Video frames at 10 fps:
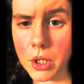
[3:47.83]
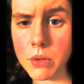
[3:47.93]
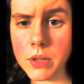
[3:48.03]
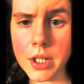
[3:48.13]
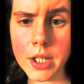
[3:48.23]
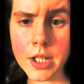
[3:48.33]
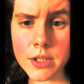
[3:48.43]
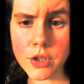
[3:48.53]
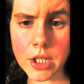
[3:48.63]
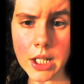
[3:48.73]
So check out
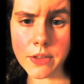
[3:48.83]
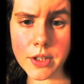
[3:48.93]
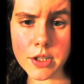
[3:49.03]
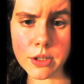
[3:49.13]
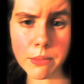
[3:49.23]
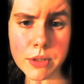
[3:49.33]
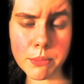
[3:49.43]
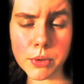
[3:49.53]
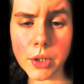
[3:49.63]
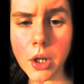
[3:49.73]
the description
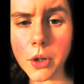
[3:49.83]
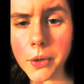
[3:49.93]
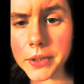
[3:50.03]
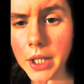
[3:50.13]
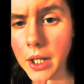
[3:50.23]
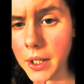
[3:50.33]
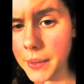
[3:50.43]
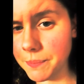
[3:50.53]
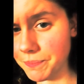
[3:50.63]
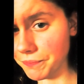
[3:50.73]
below.
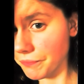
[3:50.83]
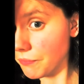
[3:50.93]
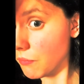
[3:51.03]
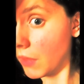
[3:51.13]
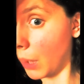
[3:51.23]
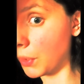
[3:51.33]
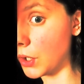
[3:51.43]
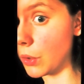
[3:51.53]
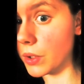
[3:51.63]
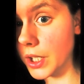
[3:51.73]
And when you
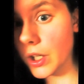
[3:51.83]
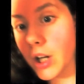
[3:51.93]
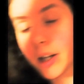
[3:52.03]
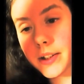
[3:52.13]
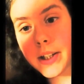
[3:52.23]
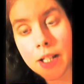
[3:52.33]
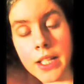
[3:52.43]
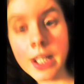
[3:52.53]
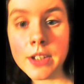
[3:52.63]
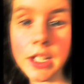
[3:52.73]
click on
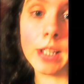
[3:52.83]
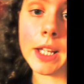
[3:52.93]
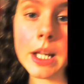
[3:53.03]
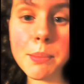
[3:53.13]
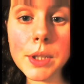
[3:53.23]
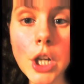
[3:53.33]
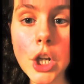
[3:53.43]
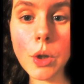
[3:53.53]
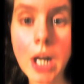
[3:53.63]
the link below, I get a